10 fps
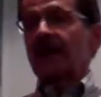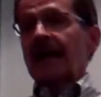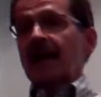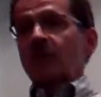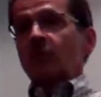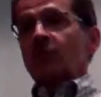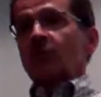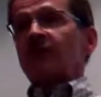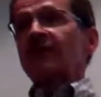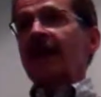And when
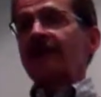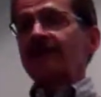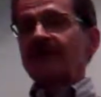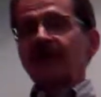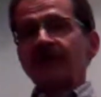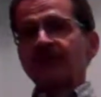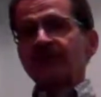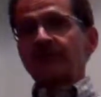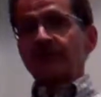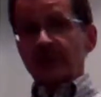we've had failures
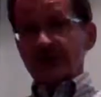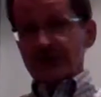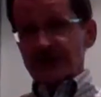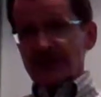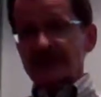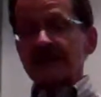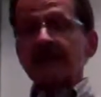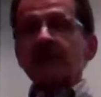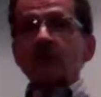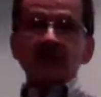of bridges,
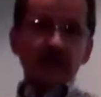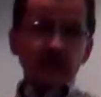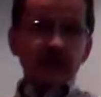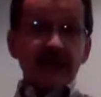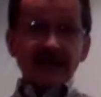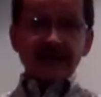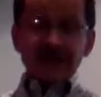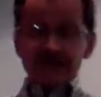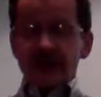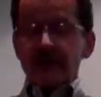we've learned lessons
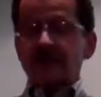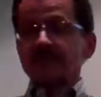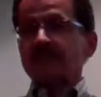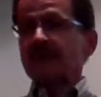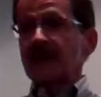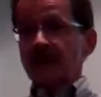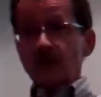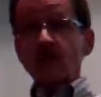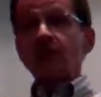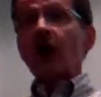from them and
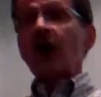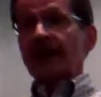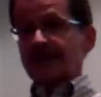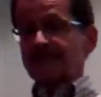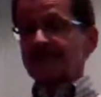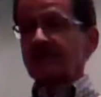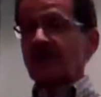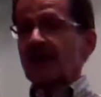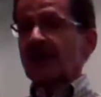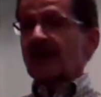moved on.
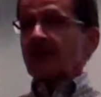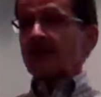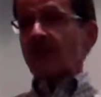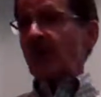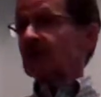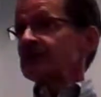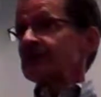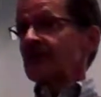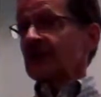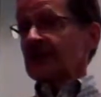Most
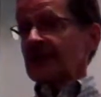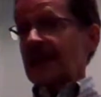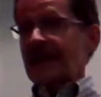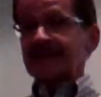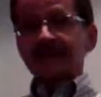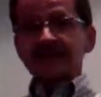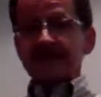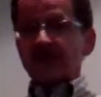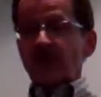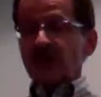of the classes
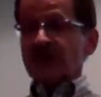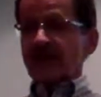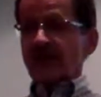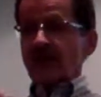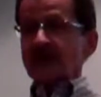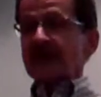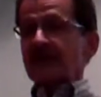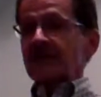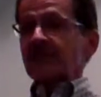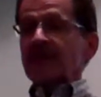and most of the folks that
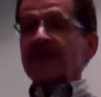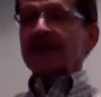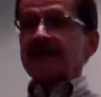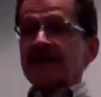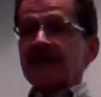have competed in